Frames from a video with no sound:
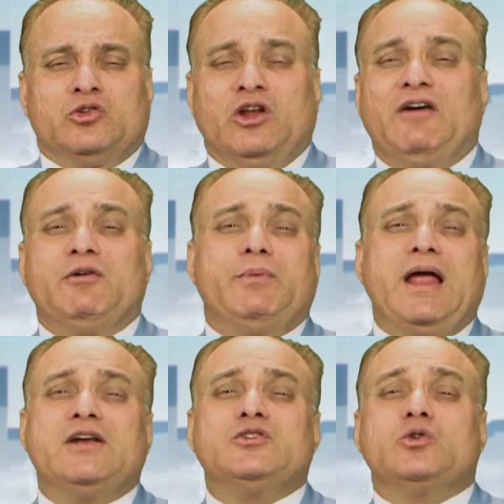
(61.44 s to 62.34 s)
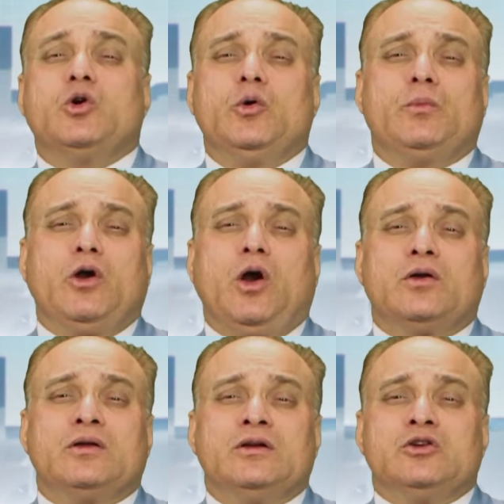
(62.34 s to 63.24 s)
You'll have a plan to go
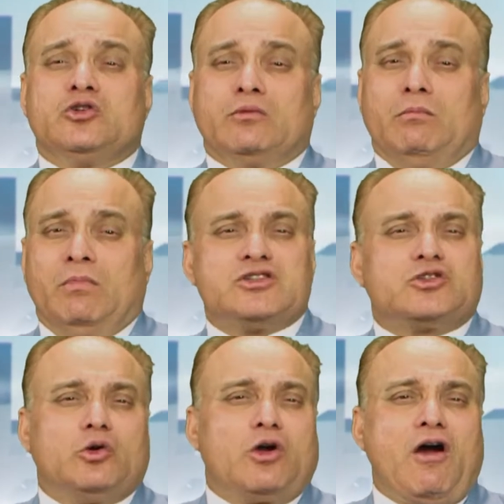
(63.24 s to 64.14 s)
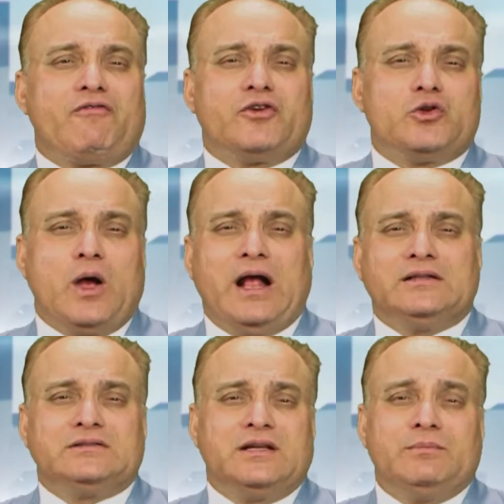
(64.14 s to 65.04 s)
abroad. You must look after your
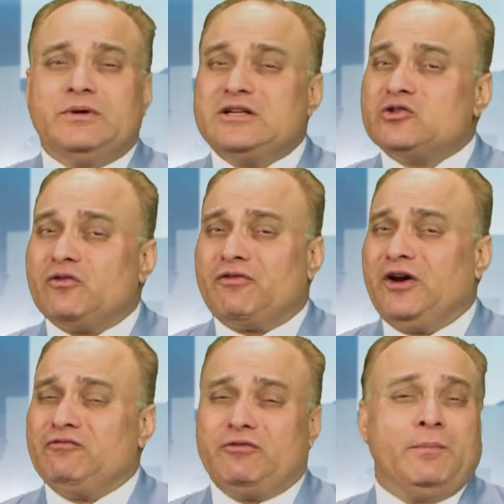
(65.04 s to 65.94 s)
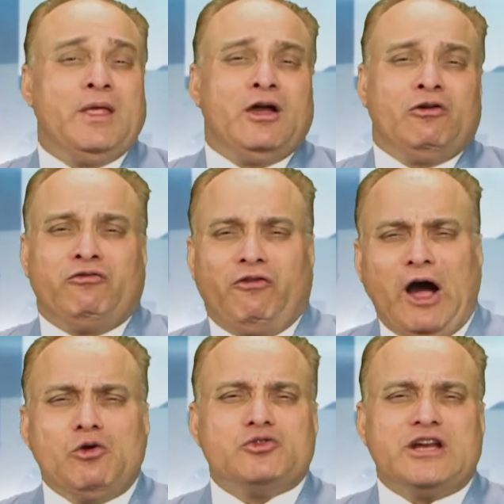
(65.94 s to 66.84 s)
health and please refrain from
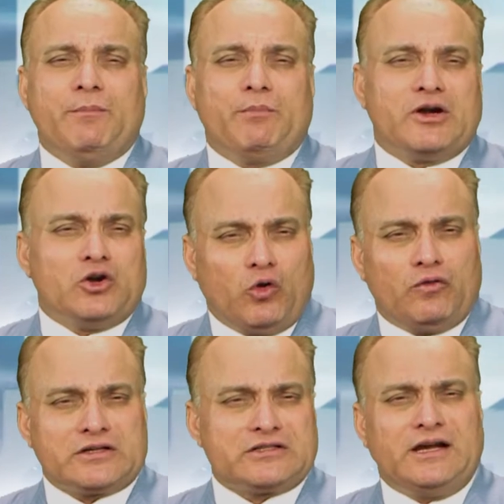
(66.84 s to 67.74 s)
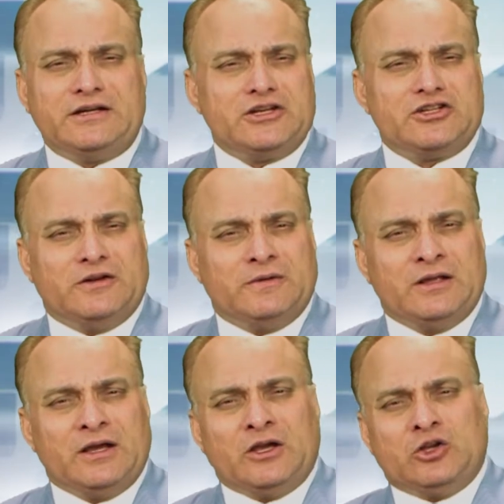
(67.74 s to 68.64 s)
foul temper and overexcitation.
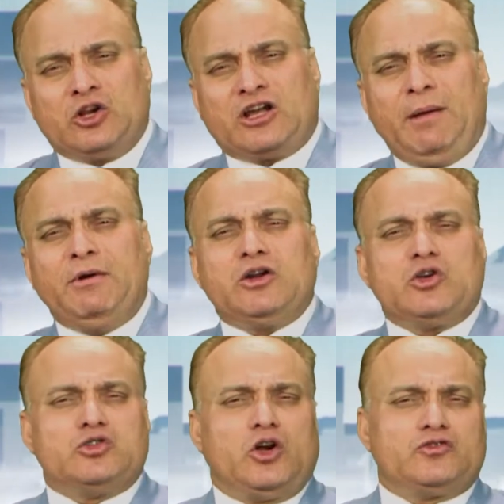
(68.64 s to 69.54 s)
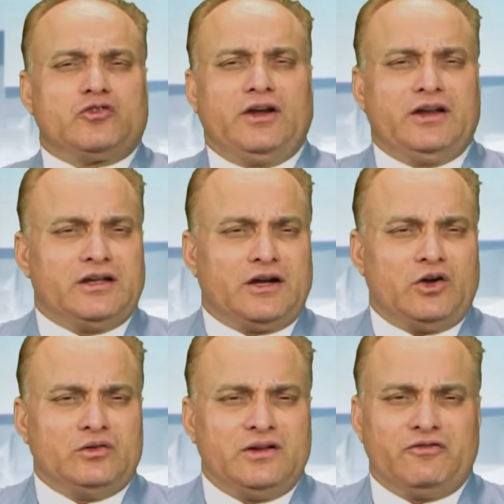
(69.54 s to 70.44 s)
You'll come across lots of running
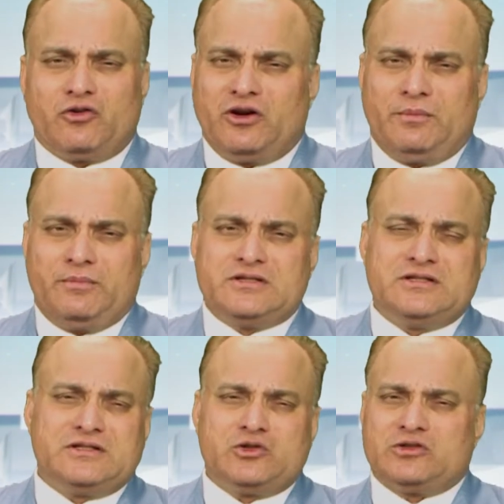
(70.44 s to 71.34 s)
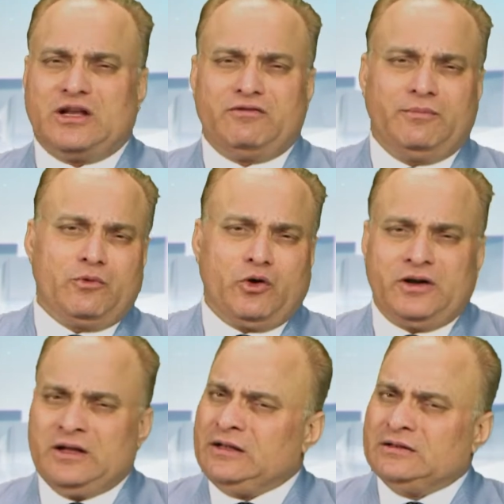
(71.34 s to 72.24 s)
around. If you're in a business or
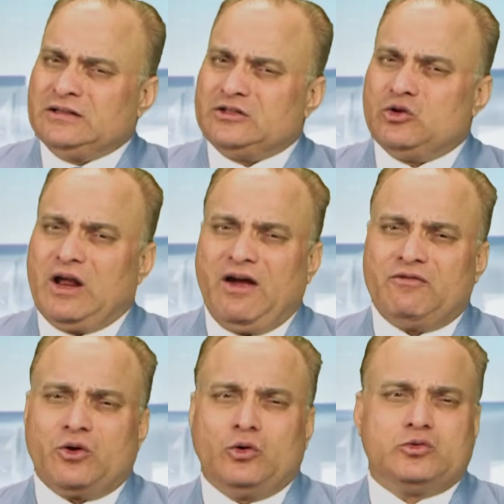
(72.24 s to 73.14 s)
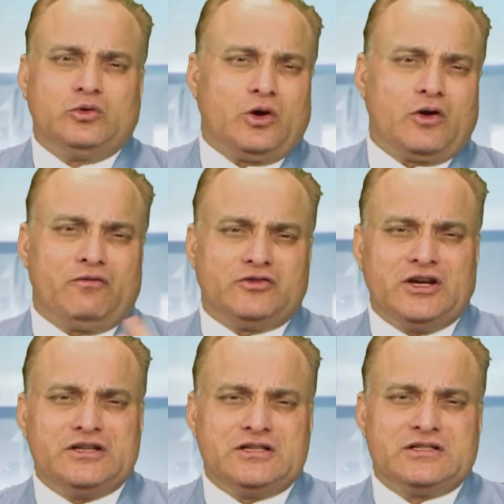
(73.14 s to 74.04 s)
self-employed, then you'll have to go through a lot of
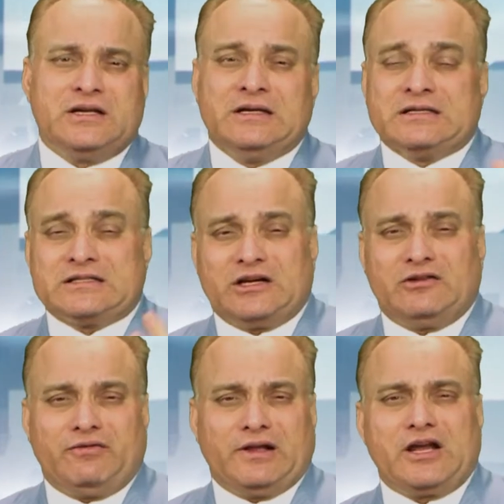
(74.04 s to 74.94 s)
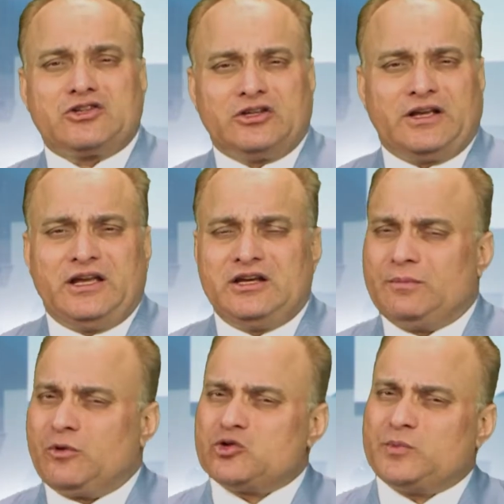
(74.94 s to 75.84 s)
changes, certain financial gain
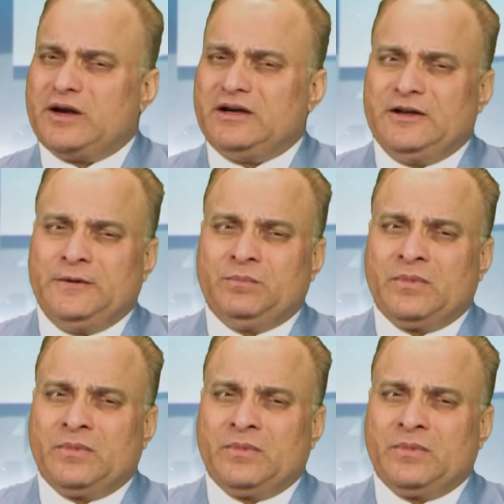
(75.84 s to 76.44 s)
and prosperity.